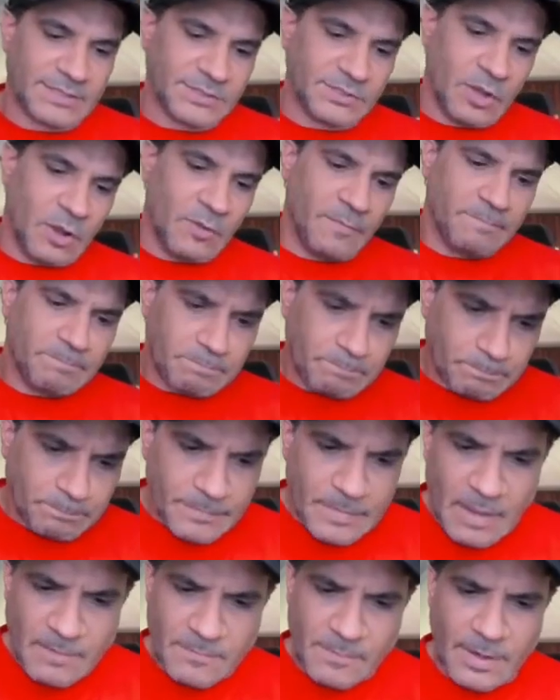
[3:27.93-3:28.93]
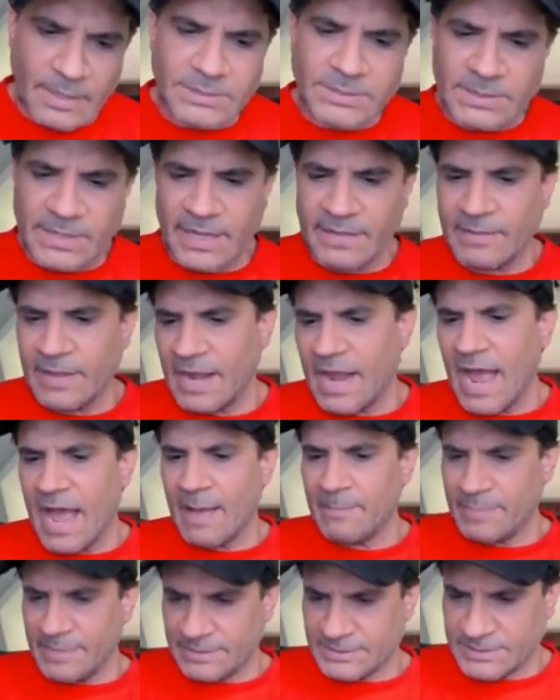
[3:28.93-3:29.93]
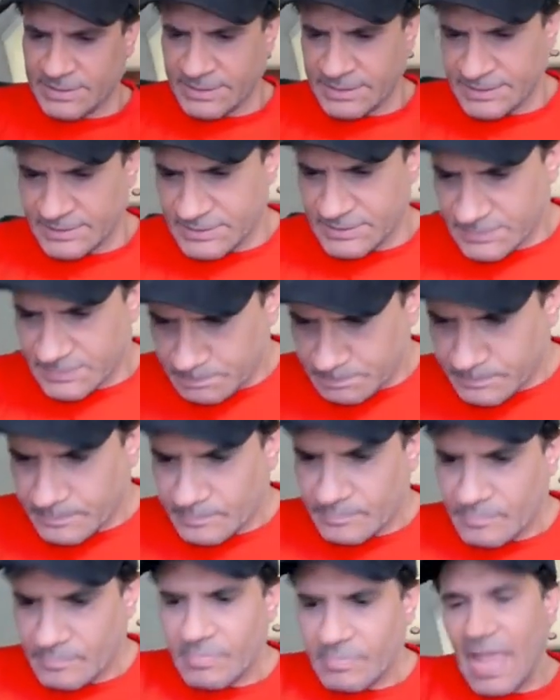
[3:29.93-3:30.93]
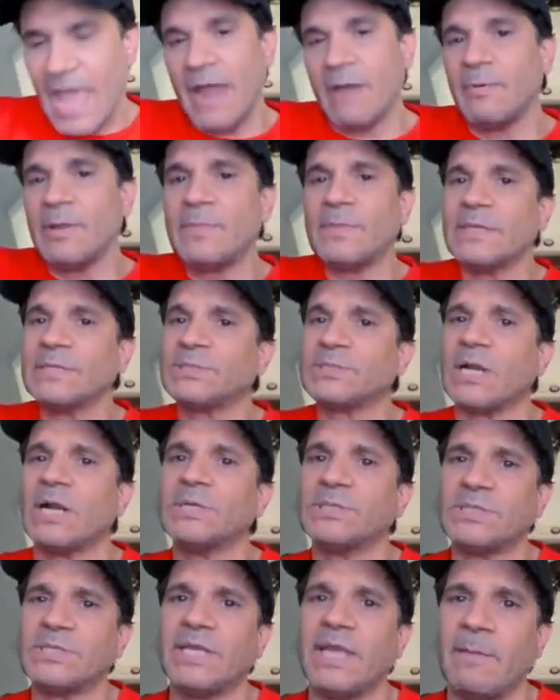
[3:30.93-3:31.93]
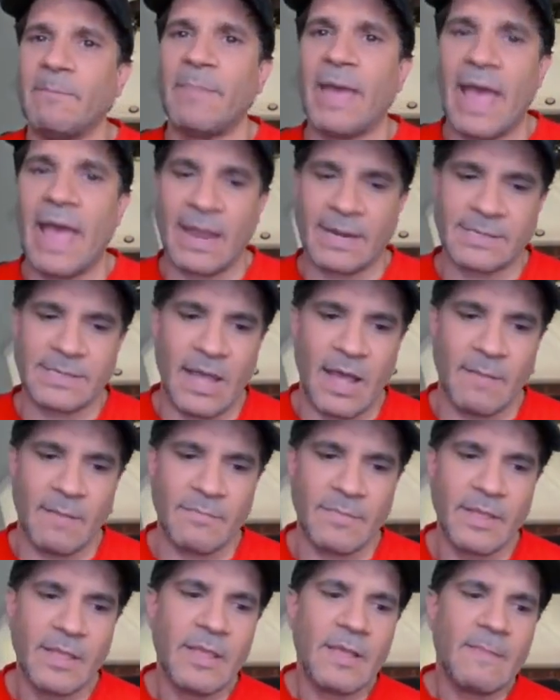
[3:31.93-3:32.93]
So first thing that happens is everything starts to get backed up.